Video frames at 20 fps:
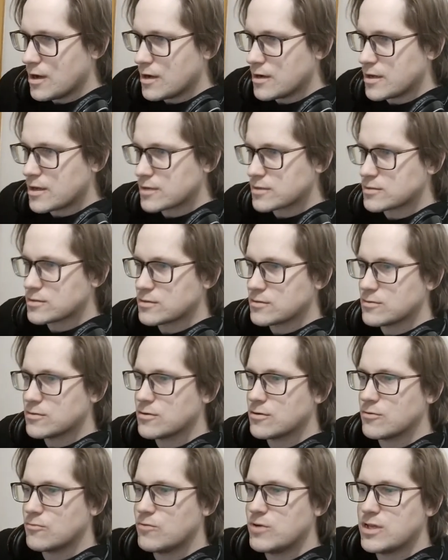Next,
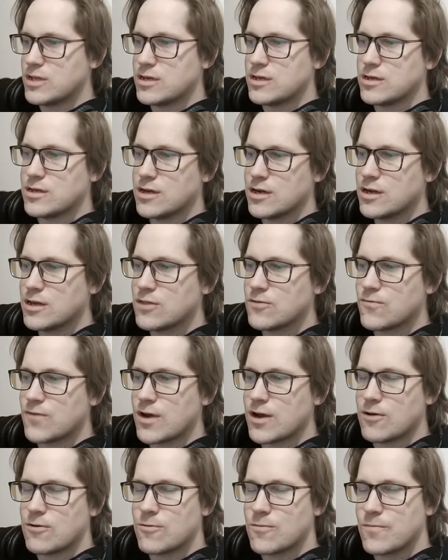we need another
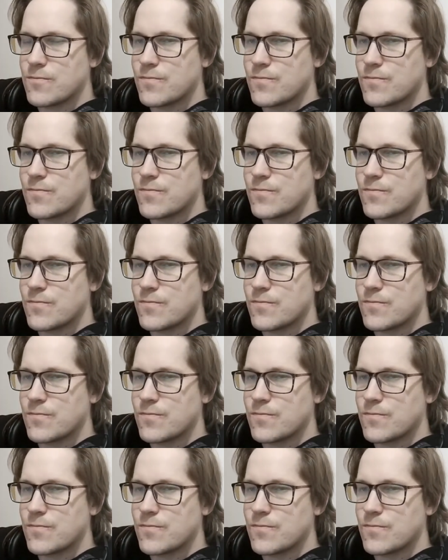file.